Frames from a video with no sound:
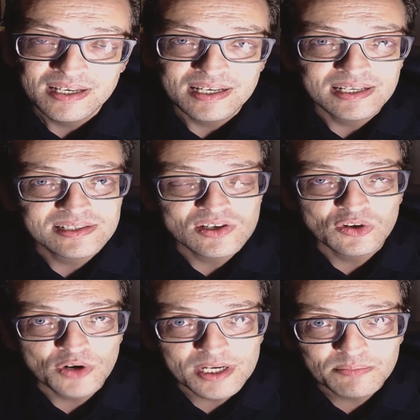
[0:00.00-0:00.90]
It's a
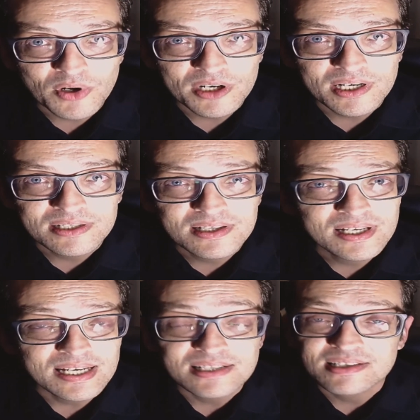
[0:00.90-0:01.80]
great product,
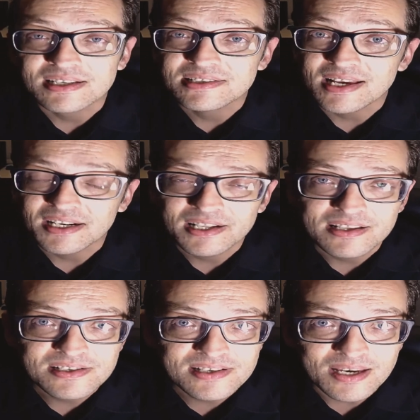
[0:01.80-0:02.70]
it's exactly the
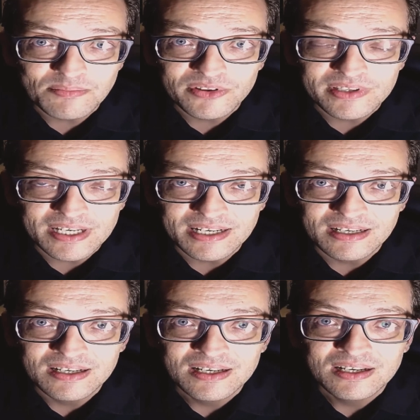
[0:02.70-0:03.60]
same thing,
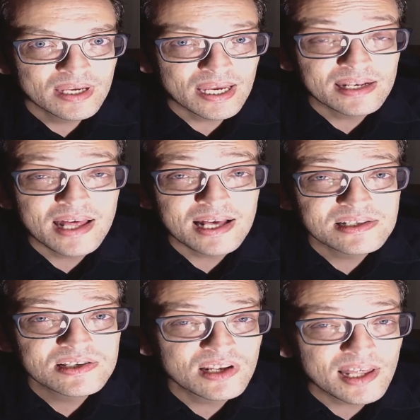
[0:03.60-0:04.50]
it has
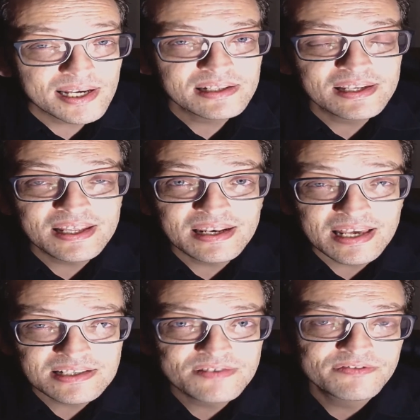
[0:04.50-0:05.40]
slightly
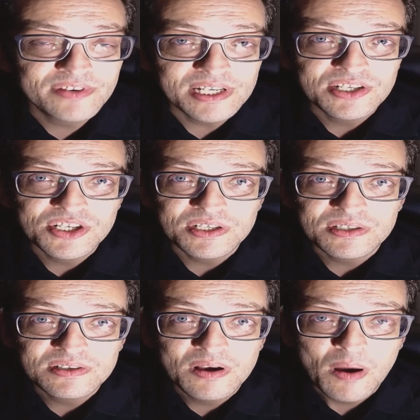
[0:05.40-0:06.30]
less
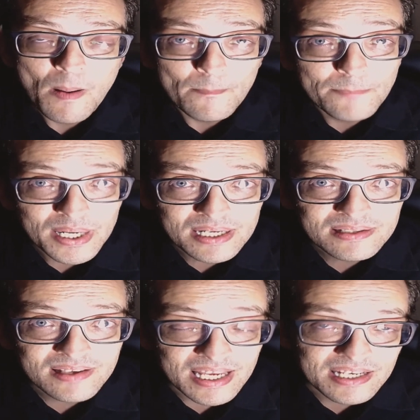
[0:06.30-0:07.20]
features, but
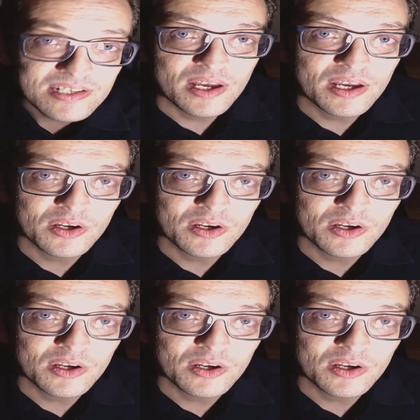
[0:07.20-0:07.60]
it is a